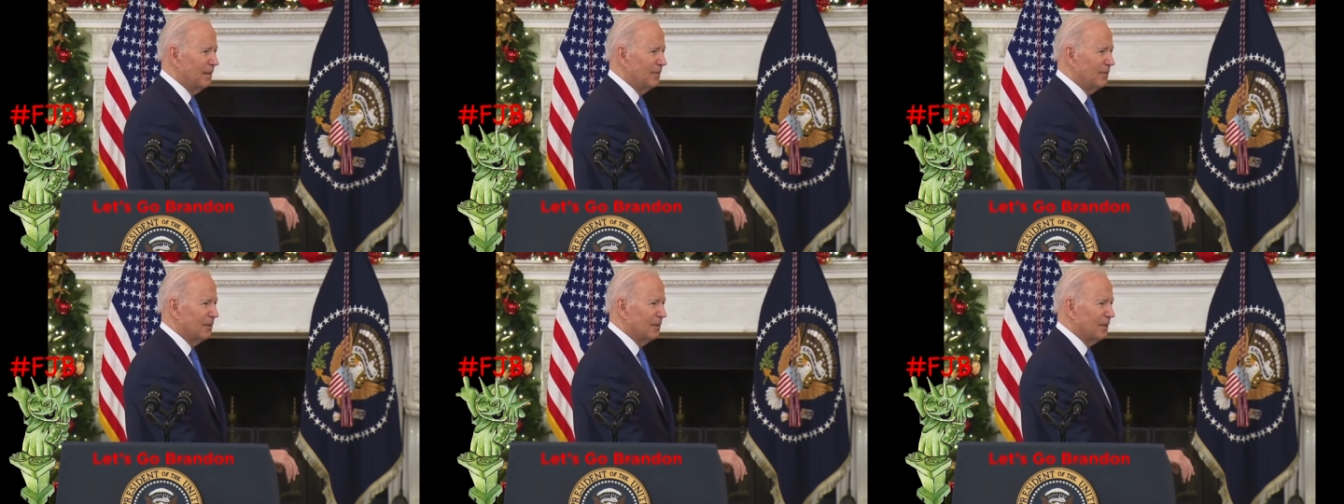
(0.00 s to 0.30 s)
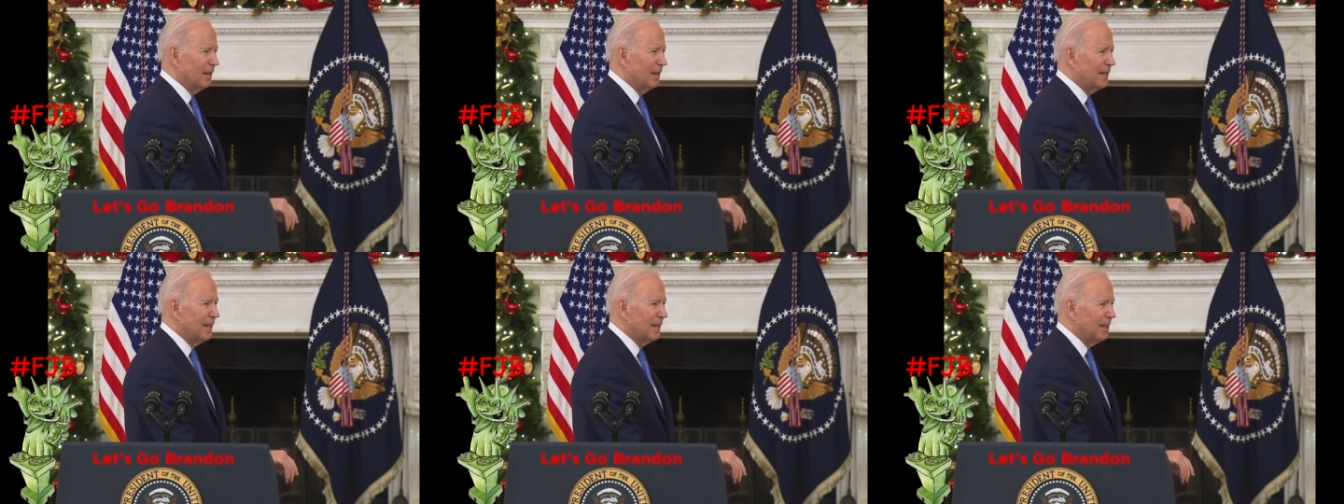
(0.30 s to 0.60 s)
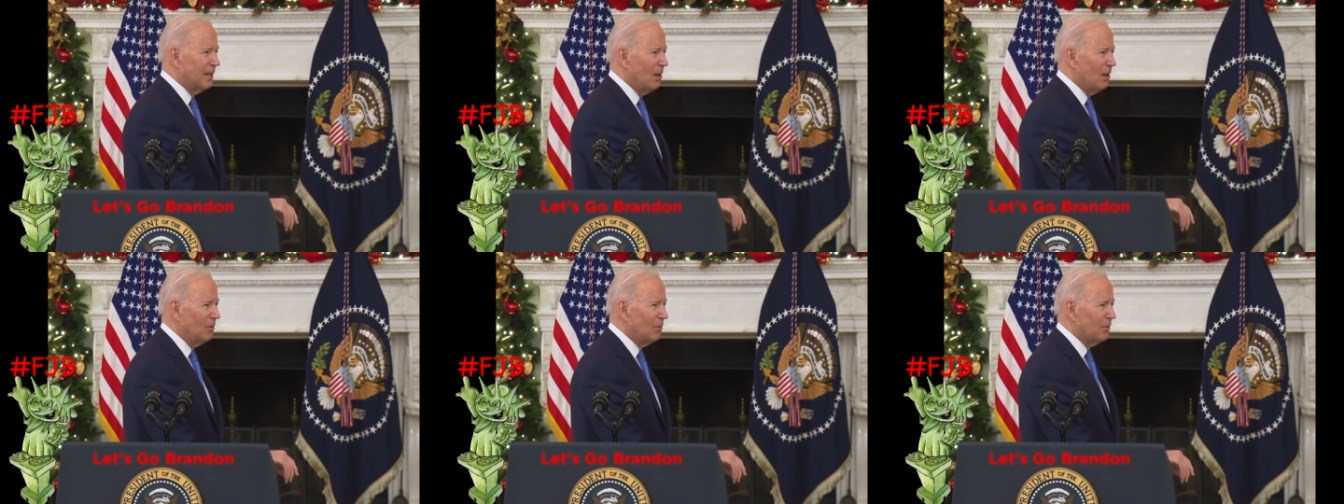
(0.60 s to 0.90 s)
They're likely to
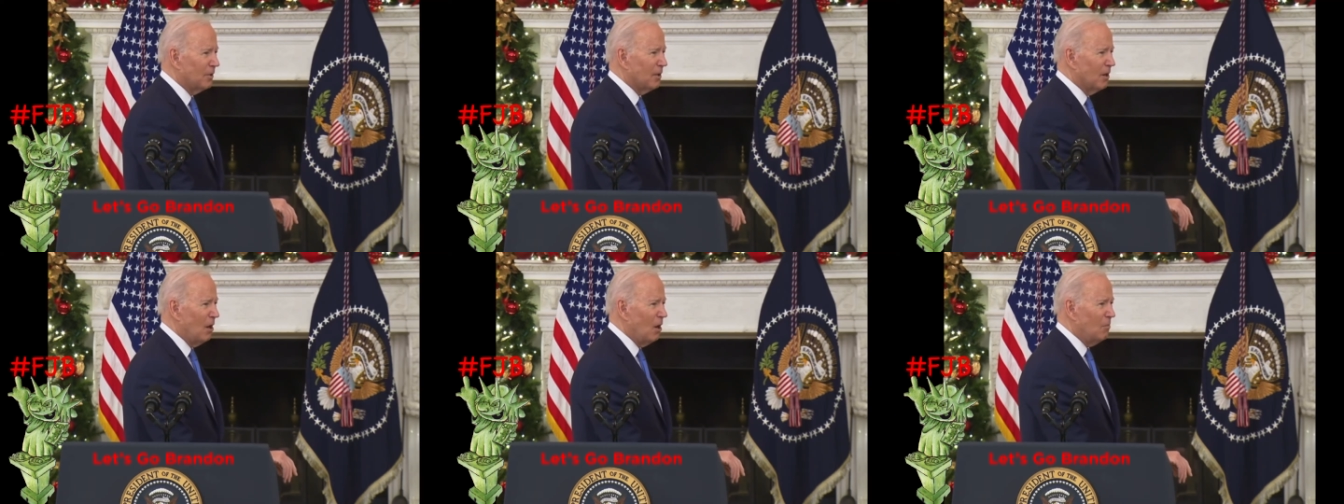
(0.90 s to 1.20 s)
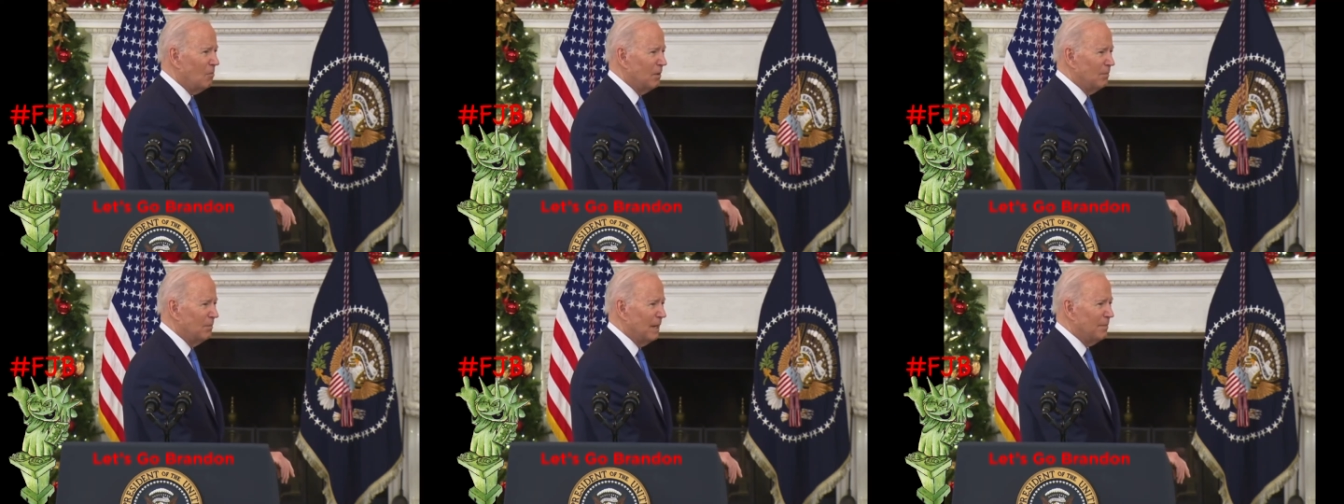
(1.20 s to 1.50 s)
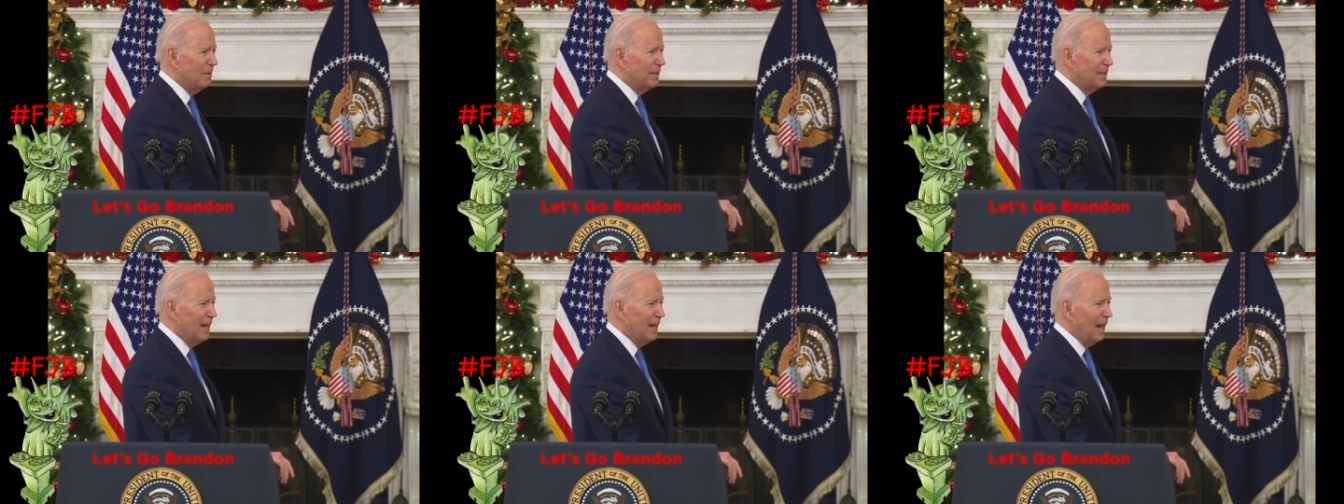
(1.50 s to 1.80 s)
go in a coma,
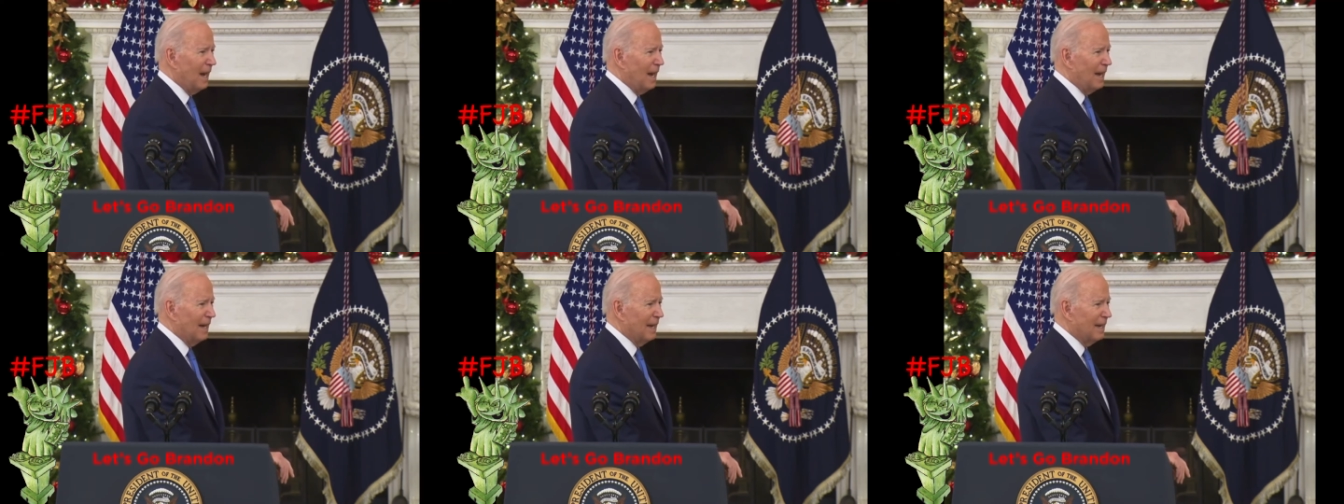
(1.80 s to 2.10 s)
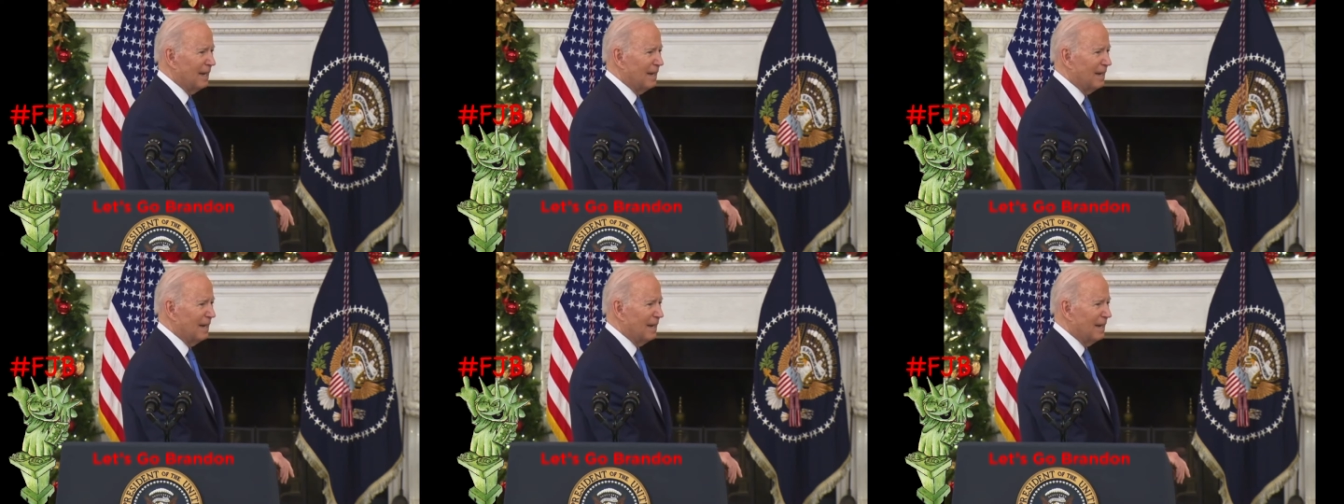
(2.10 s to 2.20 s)
maybe die.